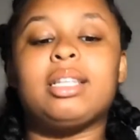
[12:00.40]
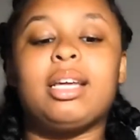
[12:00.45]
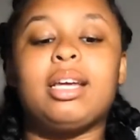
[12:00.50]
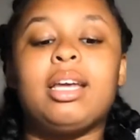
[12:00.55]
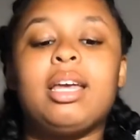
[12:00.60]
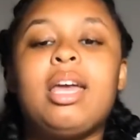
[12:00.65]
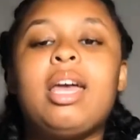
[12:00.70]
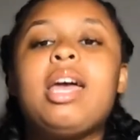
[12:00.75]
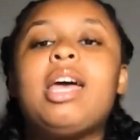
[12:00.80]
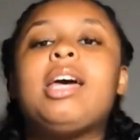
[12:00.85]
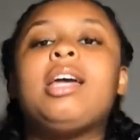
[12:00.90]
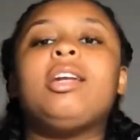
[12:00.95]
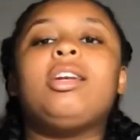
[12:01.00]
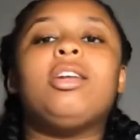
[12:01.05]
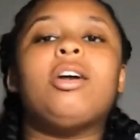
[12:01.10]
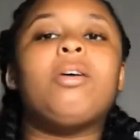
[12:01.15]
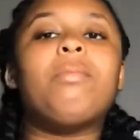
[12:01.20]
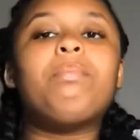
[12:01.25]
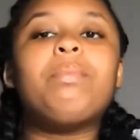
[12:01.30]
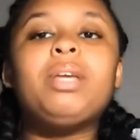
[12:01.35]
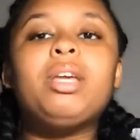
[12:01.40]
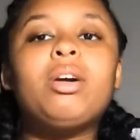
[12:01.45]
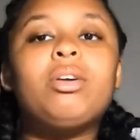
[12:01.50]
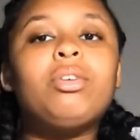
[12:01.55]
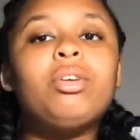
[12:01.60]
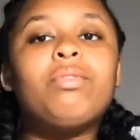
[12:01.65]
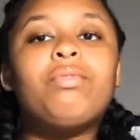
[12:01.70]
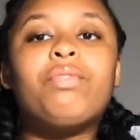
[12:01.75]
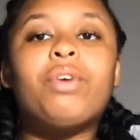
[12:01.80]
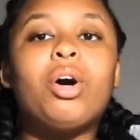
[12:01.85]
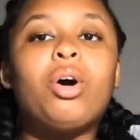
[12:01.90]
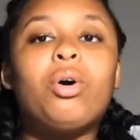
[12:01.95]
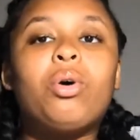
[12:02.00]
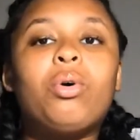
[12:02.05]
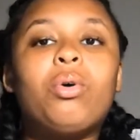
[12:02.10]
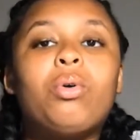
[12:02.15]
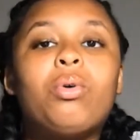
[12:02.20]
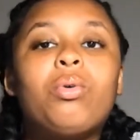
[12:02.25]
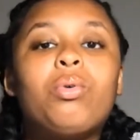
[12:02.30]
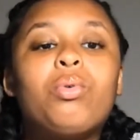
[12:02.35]
Like, don't be on your
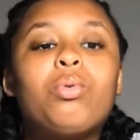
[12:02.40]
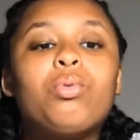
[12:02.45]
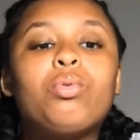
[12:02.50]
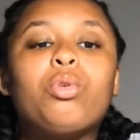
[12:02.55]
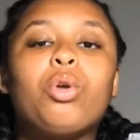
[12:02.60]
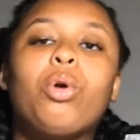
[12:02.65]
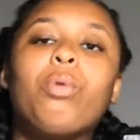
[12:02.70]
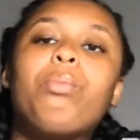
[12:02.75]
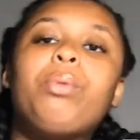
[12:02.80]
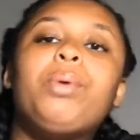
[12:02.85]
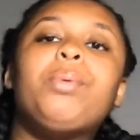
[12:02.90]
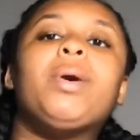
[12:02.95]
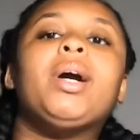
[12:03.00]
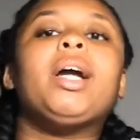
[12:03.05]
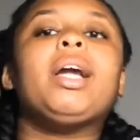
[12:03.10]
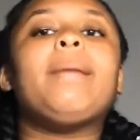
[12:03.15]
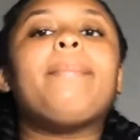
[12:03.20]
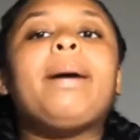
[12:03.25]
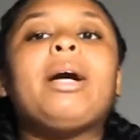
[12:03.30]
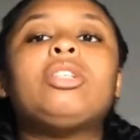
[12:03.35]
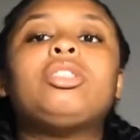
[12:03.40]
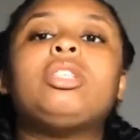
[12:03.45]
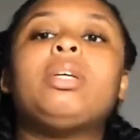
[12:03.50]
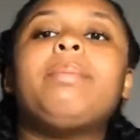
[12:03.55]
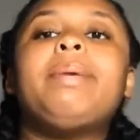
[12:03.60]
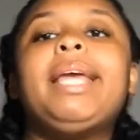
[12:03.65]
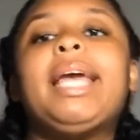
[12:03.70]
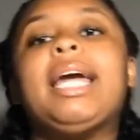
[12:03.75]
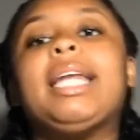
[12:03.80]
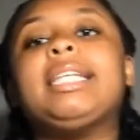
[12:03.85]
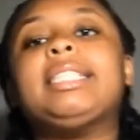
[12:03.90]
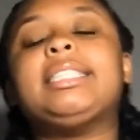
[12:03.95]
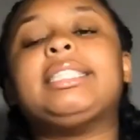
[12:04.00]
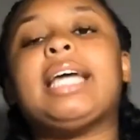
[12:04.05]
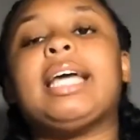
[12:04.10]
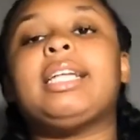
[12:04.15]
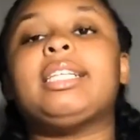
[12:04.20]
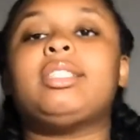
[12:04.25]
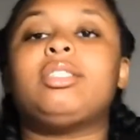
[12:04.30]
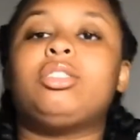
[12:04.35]
phone. Don't be worrying about to be honest
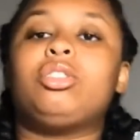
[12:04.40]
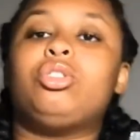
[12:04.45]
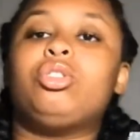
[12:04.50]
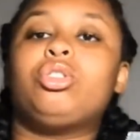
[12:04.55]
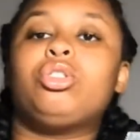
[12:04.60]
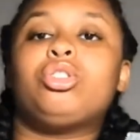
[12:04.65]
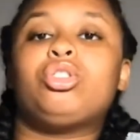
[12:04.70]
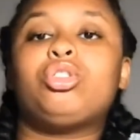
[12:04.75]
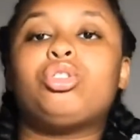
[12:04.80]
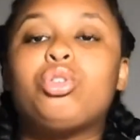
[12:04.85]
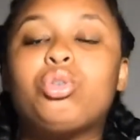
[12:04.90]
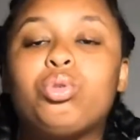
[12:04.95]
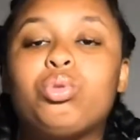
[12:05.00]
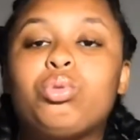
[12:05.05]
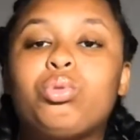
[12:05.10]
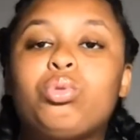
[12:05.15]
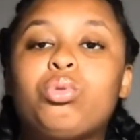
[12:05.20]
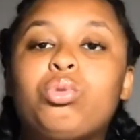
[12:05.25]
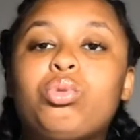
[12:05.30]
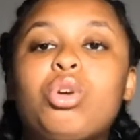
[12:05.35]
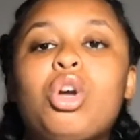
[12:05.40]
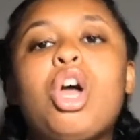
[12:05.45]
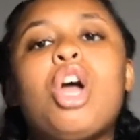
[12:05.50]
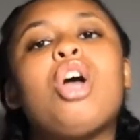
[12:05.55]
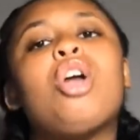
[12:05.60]
statuses during school.